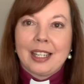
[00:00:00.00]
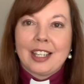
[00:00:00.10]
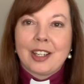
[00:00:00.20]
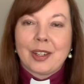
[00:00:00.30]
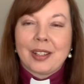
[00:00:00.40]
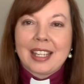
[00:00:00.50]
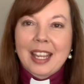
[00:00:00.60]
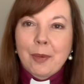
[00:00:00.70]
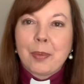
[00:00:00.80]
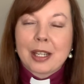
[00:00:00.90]
should
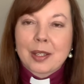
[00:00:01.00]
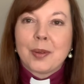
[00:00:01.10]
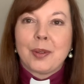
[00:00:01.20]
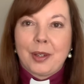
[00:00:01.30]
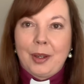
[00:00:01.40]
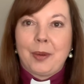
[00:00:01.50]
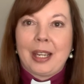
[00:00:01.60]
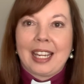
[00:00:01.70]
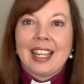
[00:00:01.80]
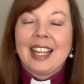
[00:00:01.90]
keep us all
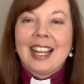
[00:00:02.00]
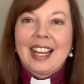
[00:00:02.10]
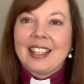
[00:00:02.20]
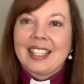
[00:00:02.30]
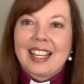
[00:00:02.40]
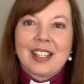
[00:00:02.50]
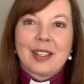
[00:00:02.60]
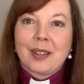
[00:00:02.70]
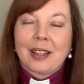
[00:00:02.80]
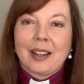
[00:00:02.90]
going in the days
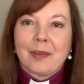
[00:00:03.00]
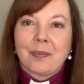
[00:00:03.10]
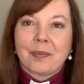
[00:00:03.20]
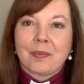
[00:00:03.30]
to come.